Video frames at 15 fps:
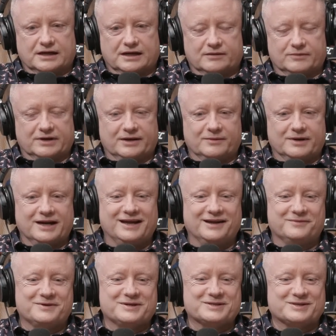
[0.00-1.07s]

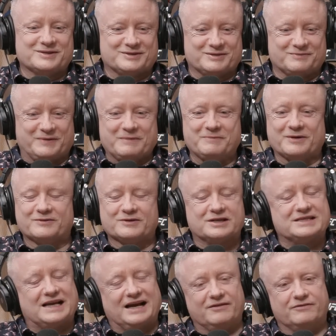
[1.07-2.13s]
because
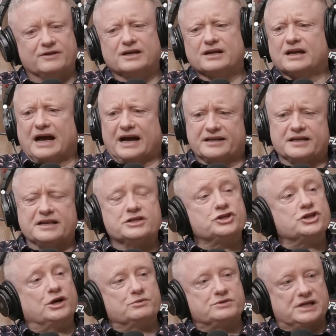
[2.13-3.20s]
I did it
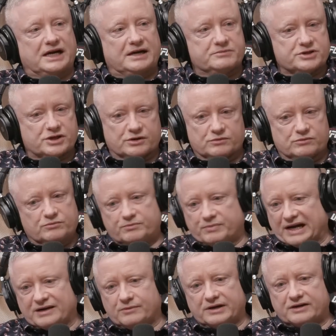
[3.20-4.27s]
Showtime. So
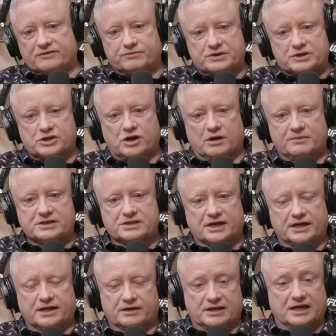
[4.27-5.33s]
back when I was a
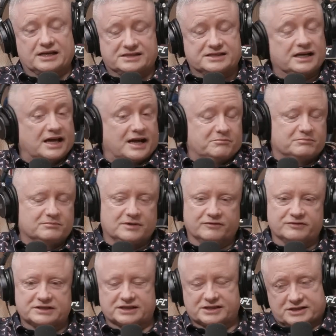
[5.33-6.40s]
commentator, I still am,
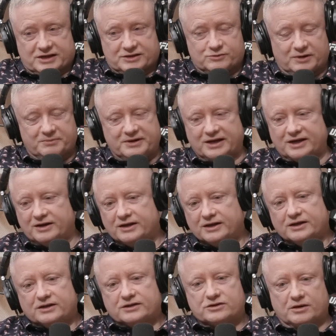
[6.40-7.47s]
obviously, because that's why I'm here,
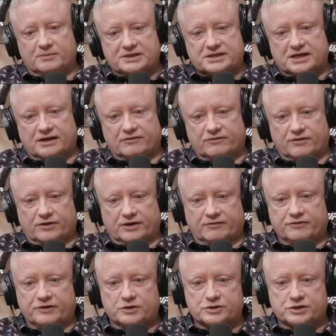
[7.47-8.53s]
to commentate on
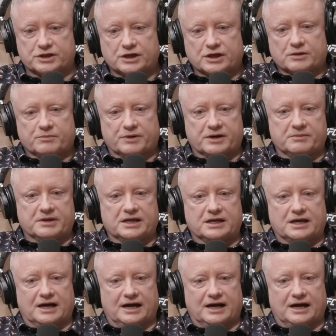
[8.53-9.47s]
Infusion. But I mean,